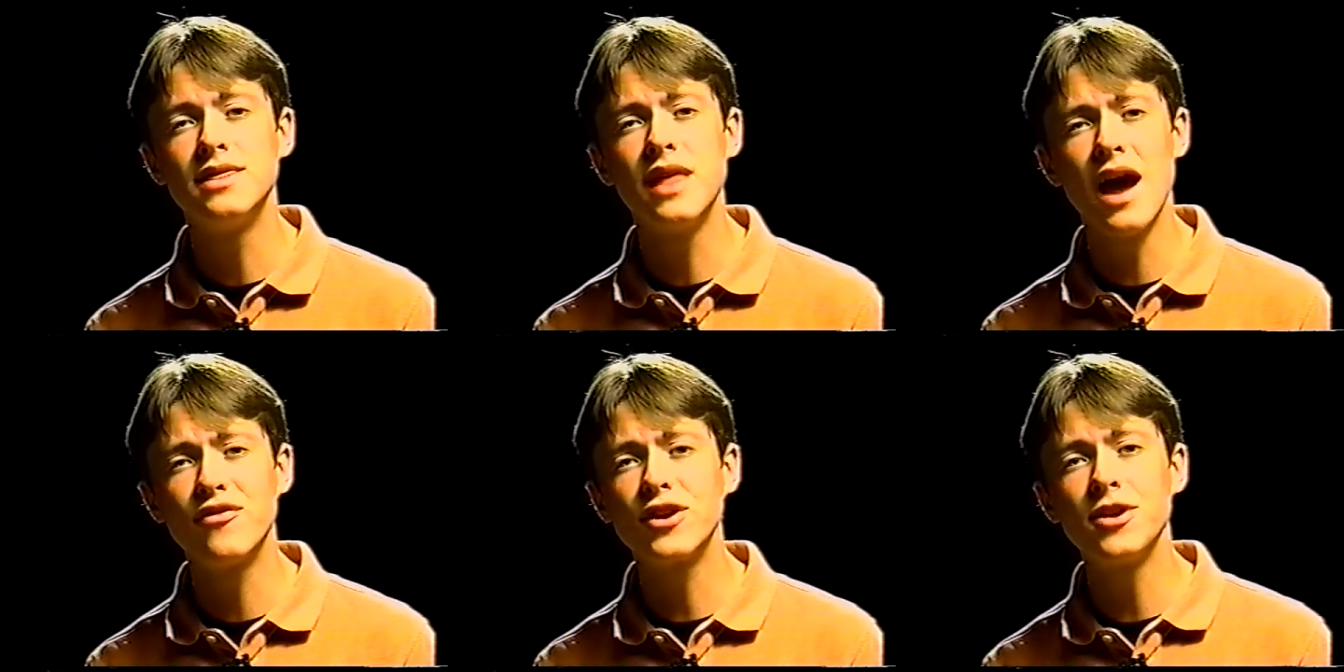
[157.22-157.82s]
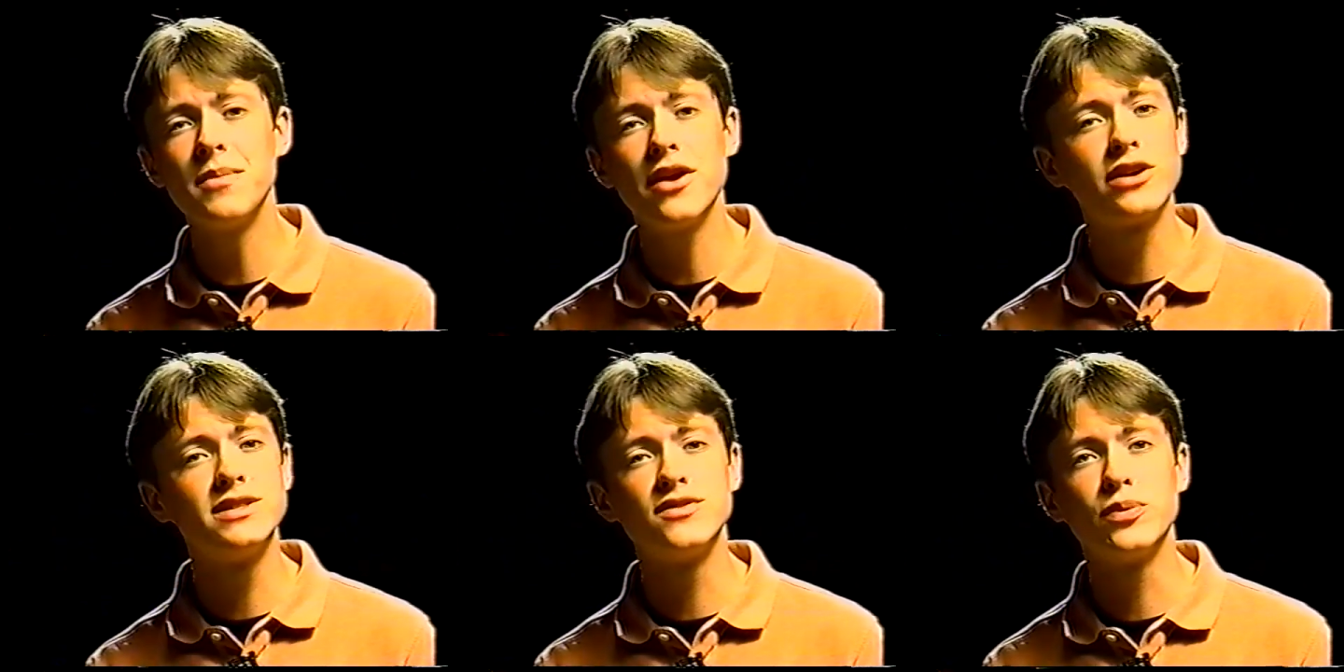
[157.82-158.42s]
African
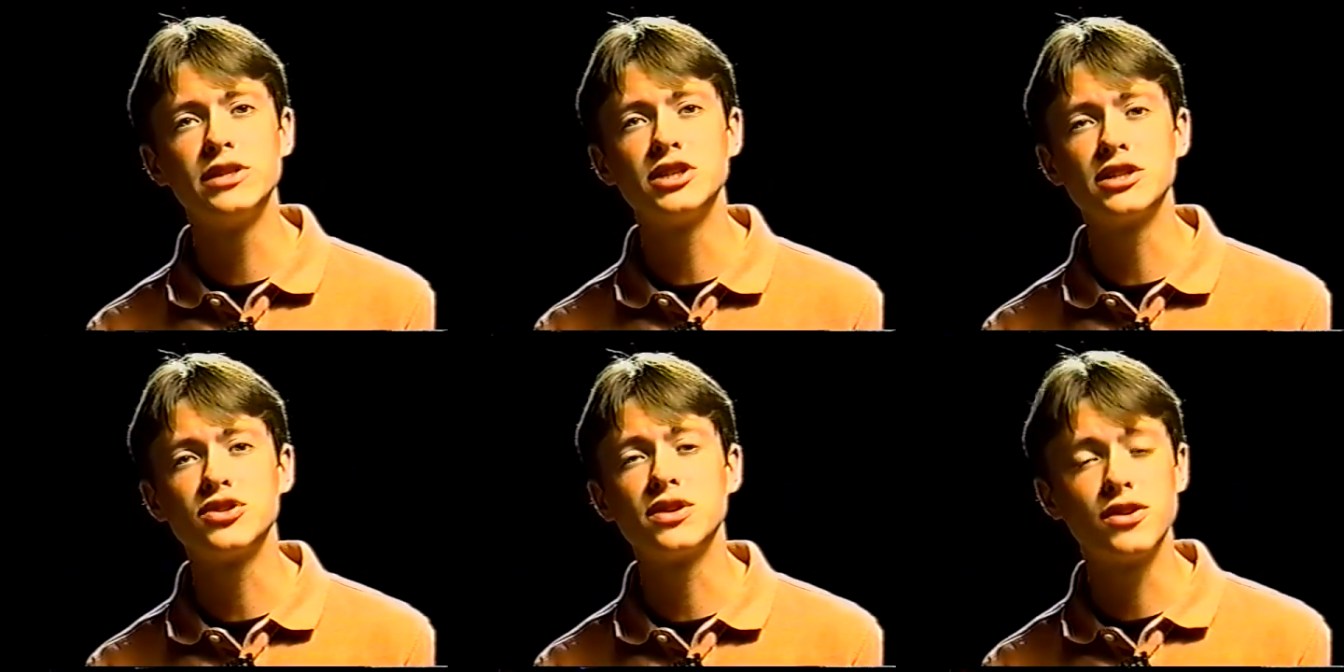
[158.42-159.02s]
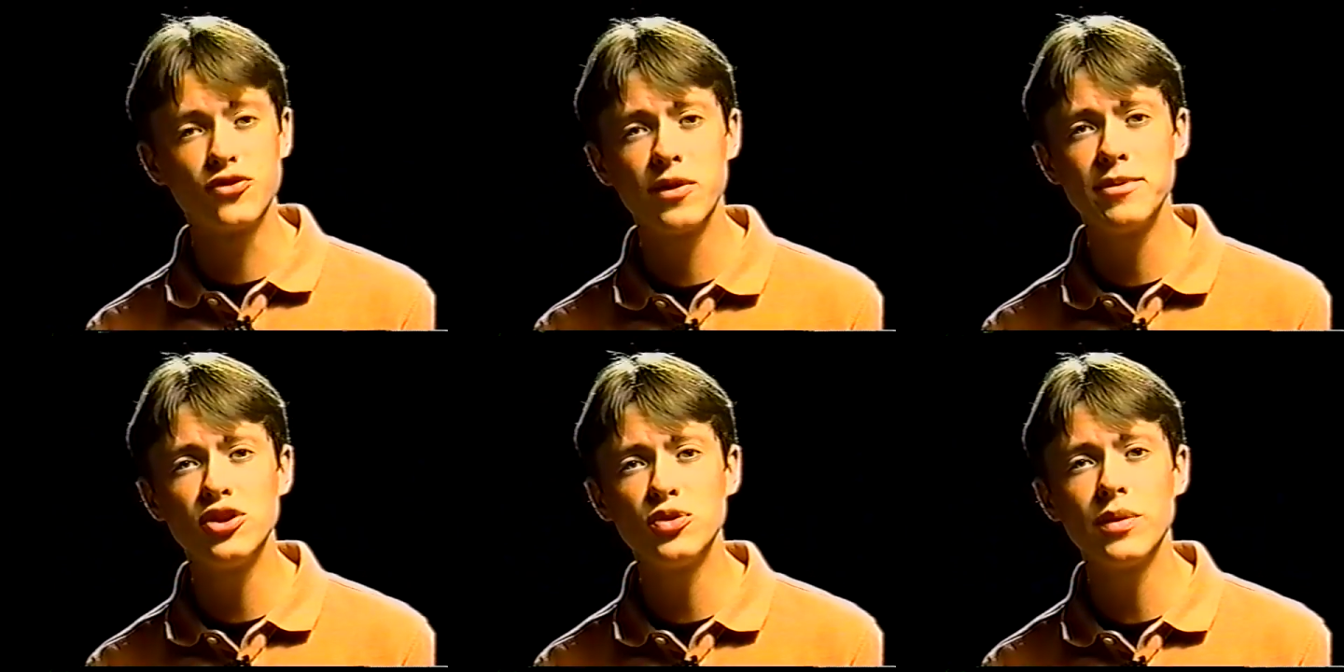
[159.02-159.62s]
Americans of Winchester
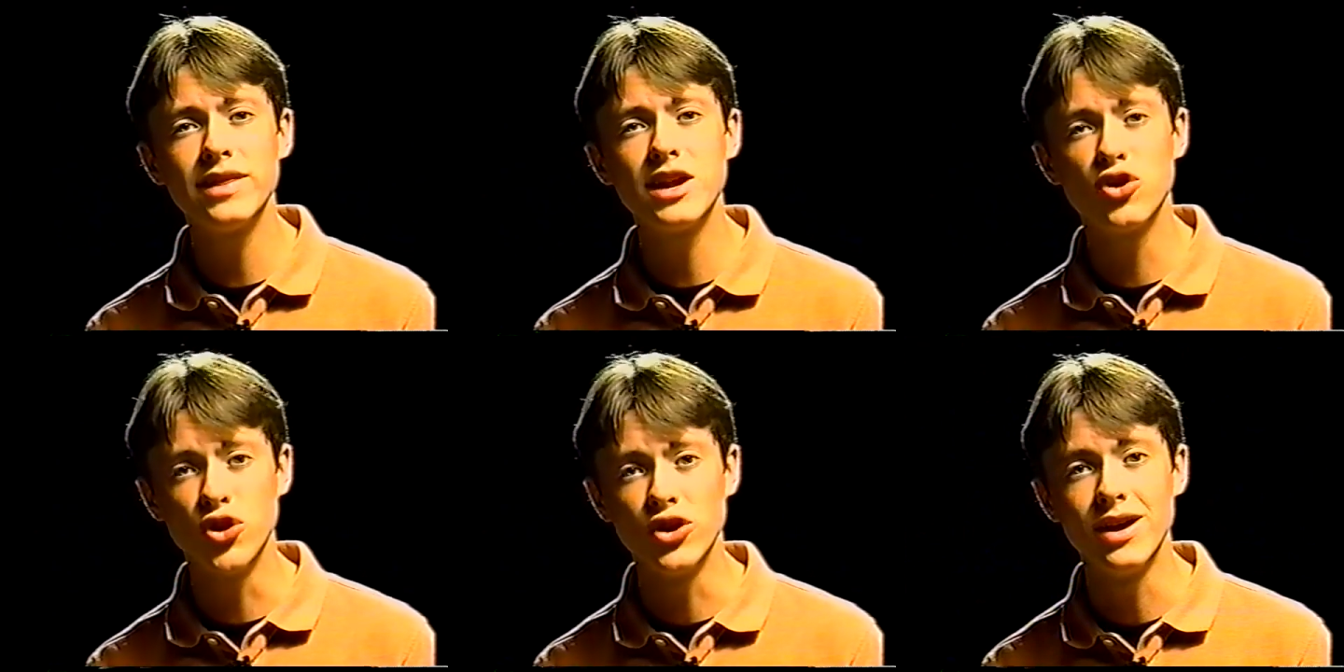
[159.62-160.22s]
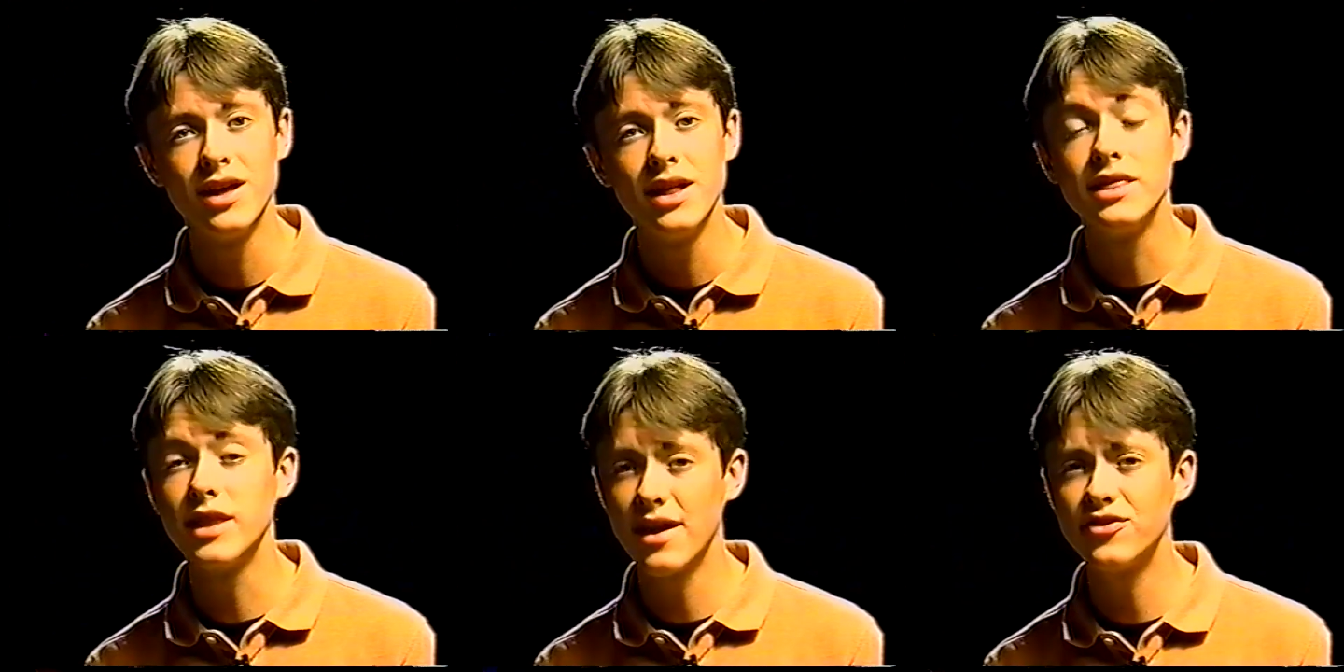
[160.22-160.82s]
contributed when they could,
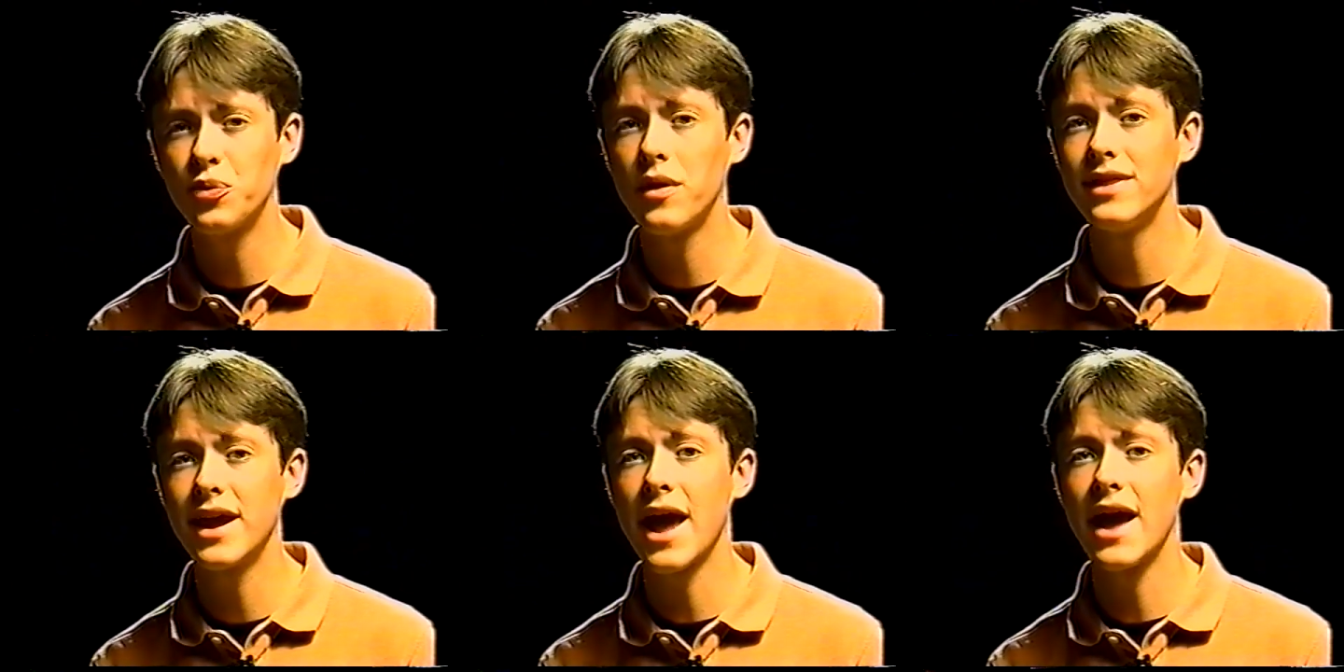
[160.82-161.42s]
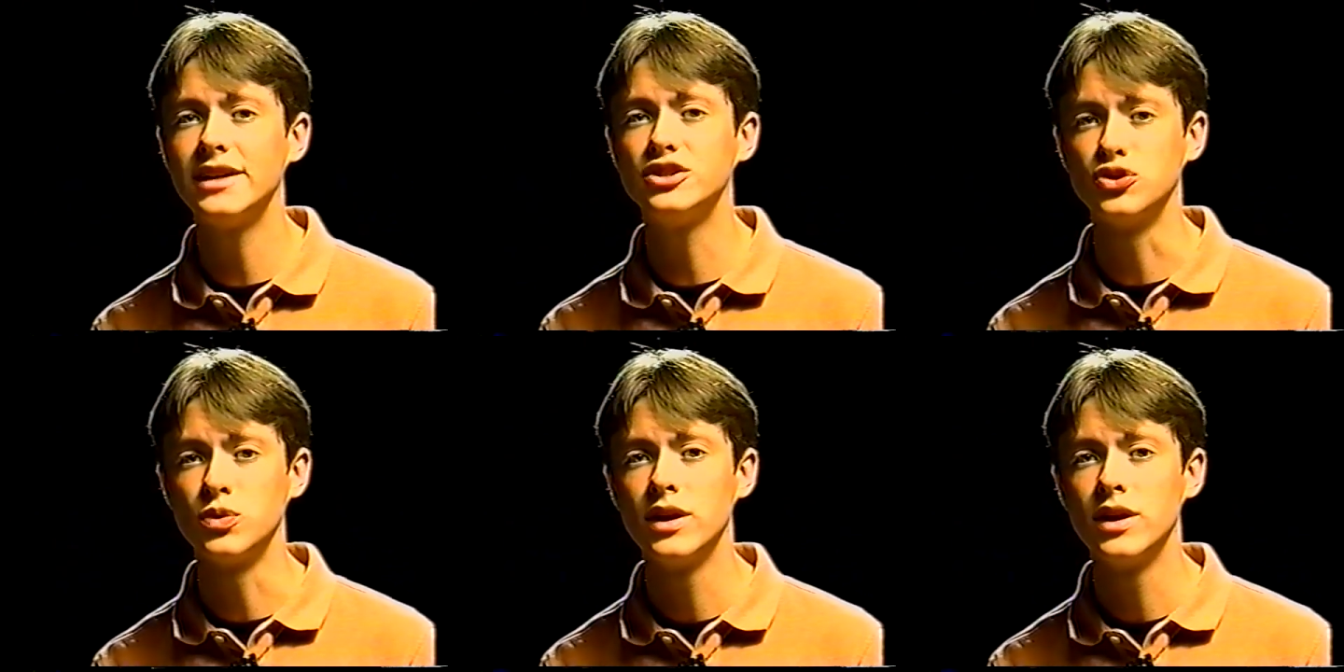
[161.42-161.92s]
left when they had to,